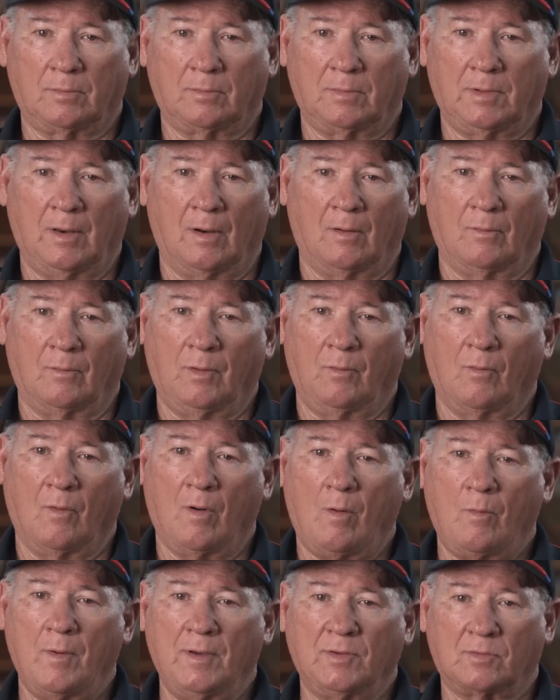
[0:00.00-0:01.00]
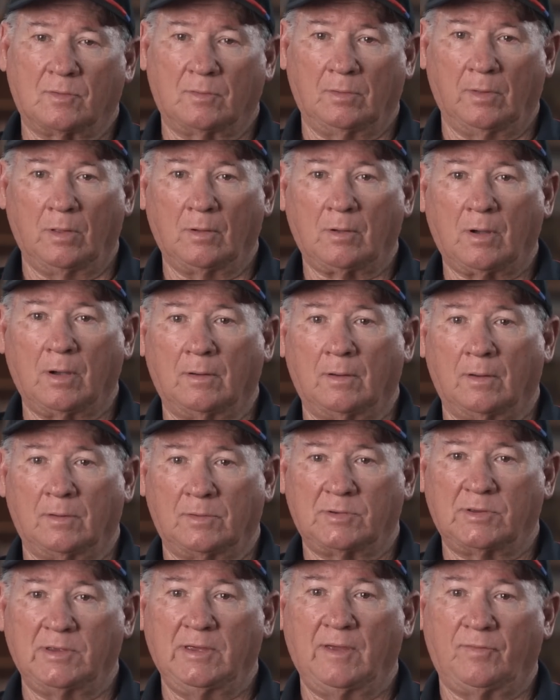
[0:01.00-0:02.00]
You know, we were always looking to
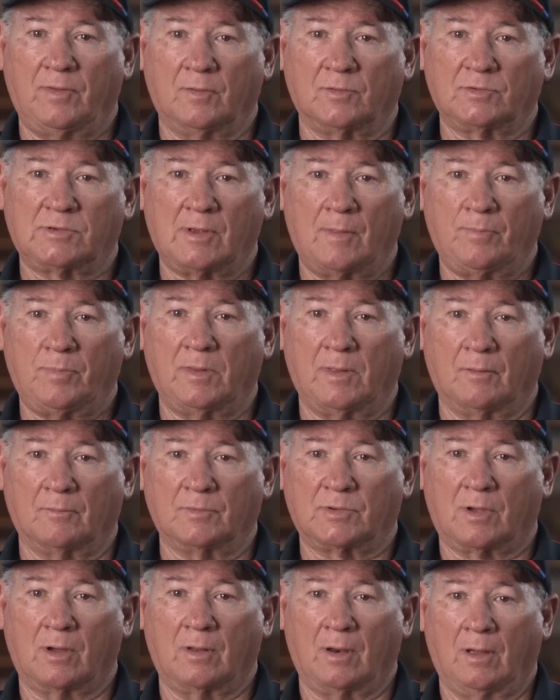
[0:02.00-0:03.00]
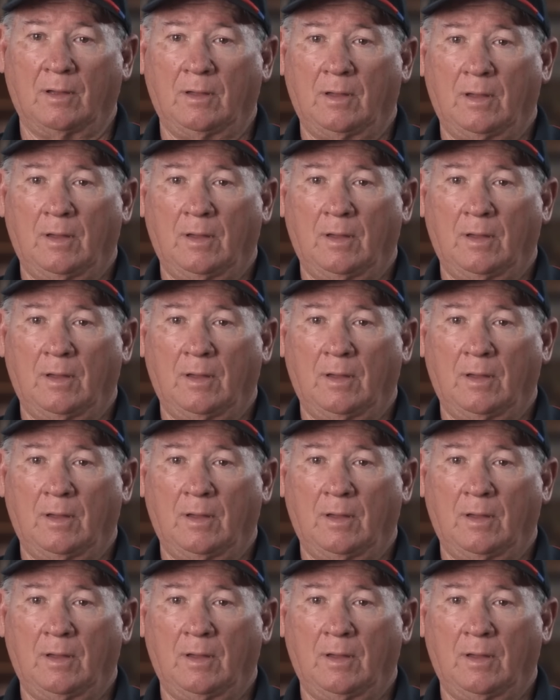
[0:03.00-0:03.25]
see if there was something that was going to